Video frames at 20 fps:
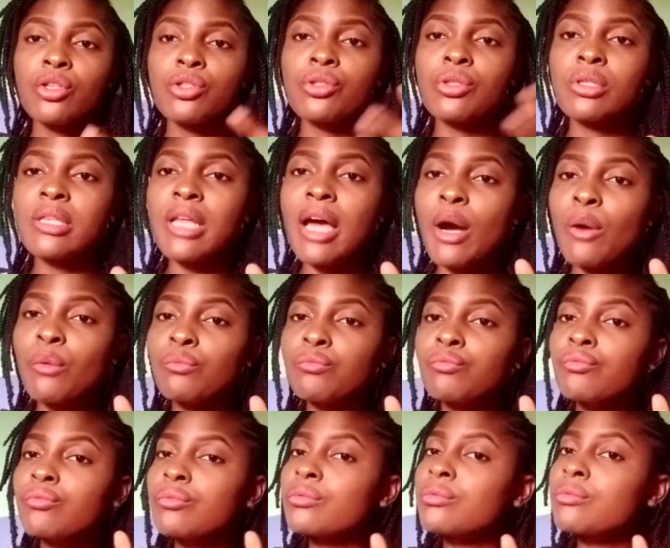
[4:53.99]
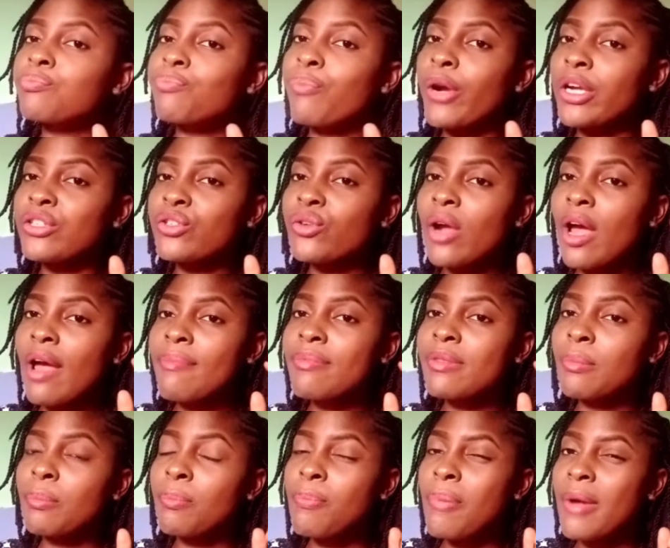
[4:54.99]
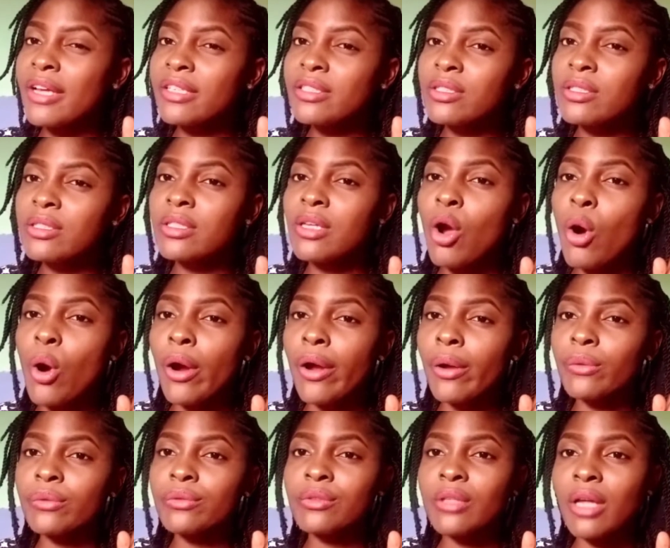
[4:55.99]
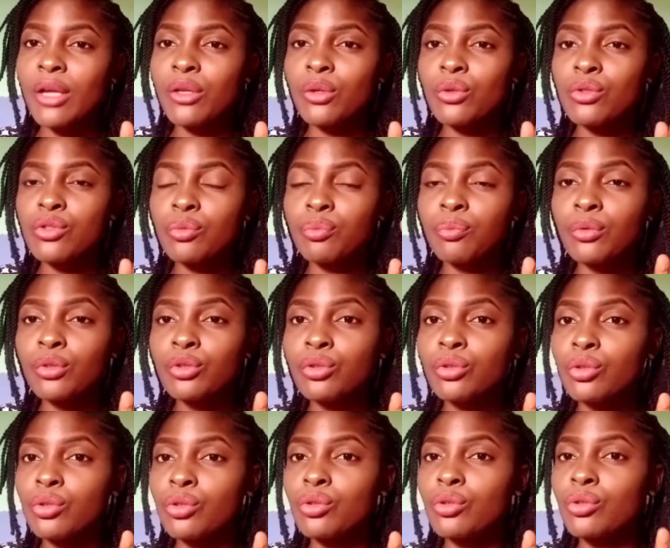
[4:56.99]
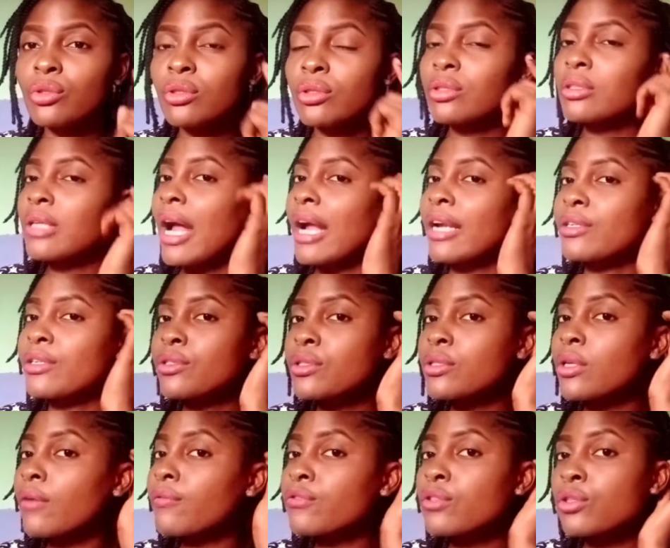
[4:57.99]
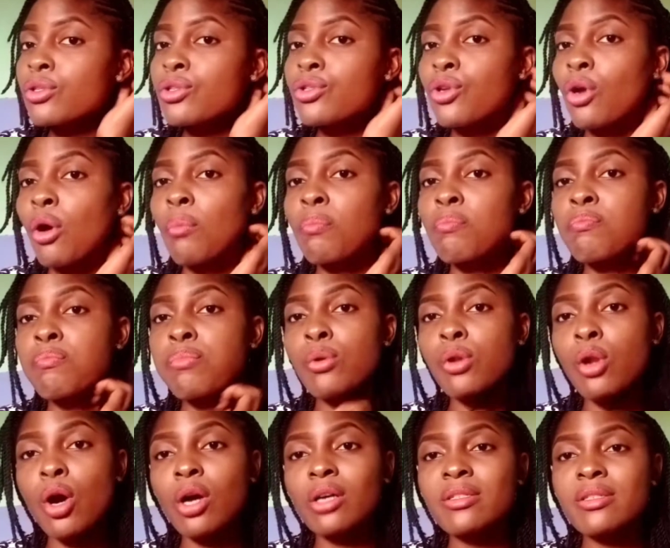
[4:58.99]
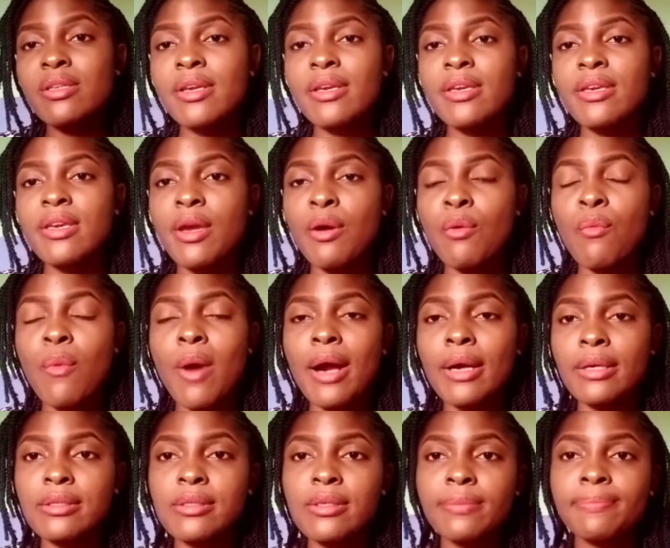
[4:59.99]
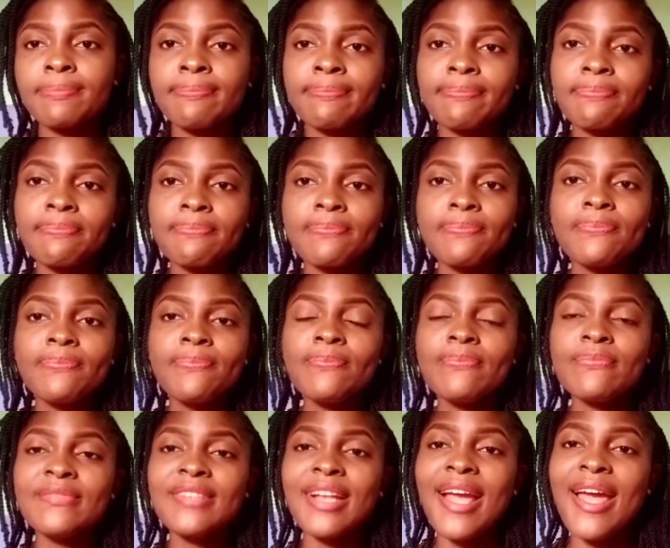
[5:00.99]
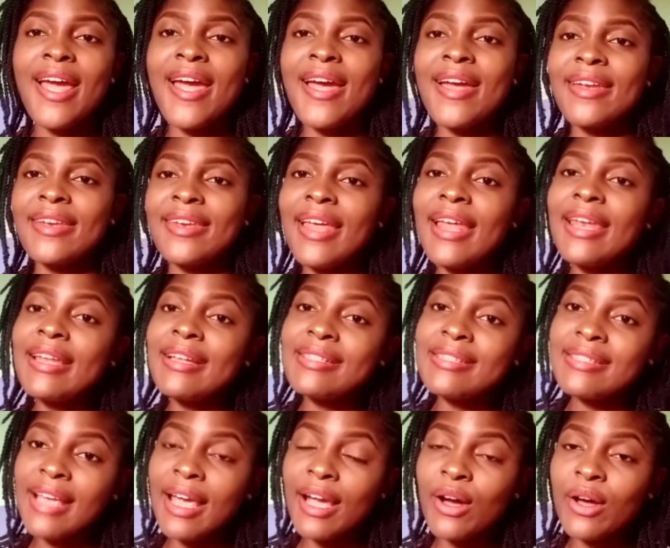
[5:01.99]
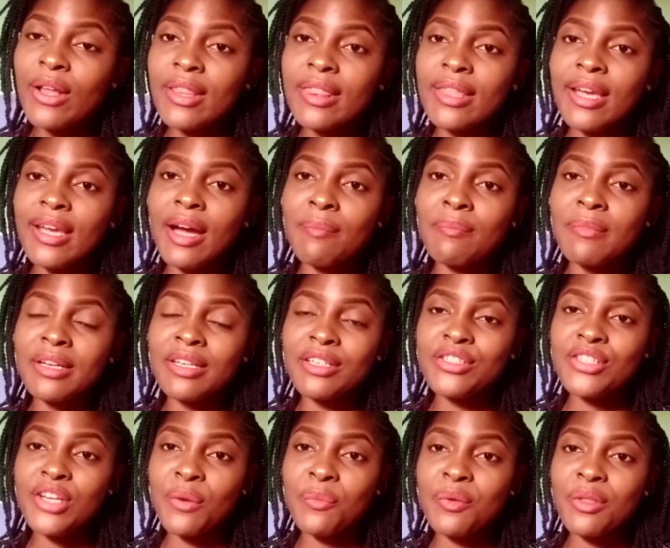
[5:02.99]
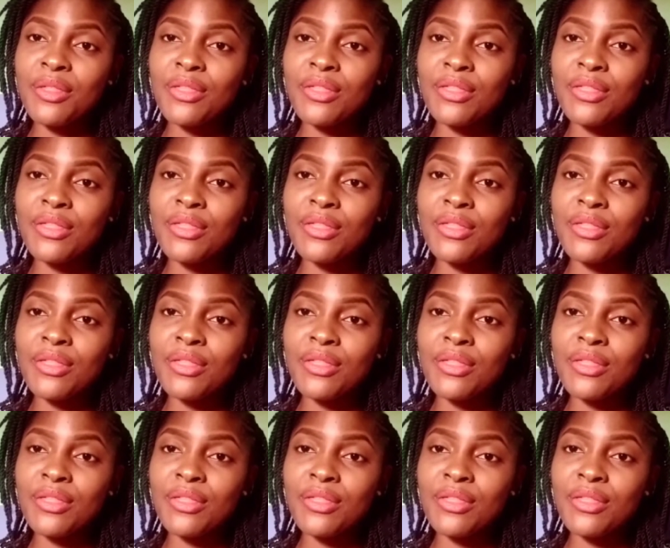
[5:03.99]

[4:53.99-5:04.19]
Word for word: to now prescribe the best oil that you're supposed to use and soften your blocked earwax. Then the second thing I'm gonna share with